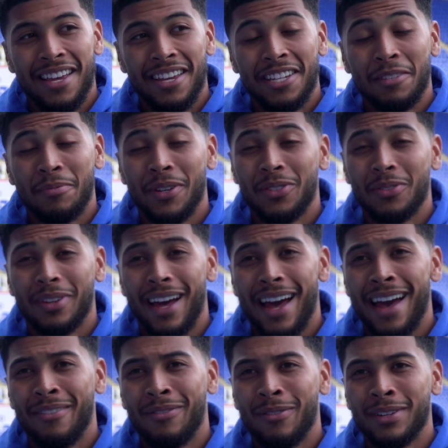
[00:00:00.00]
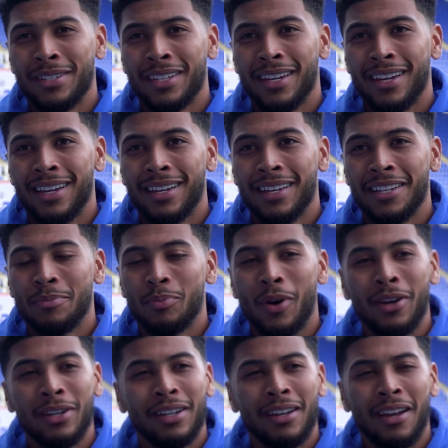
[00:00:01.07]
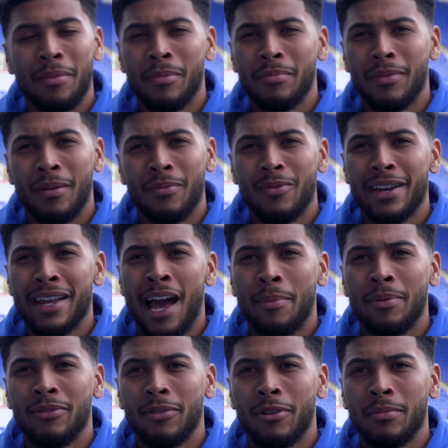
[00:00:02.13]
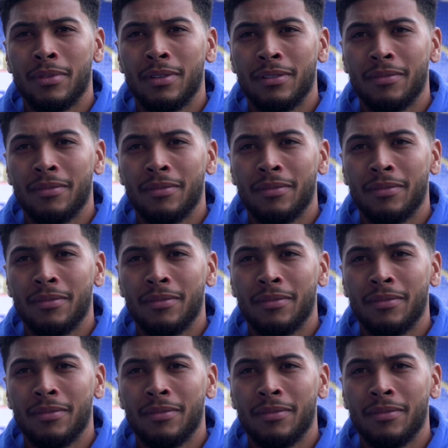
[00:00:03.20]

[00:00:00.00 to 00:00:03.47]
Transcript: special guy for his, uh, his boyhood club. I'm really happy for him.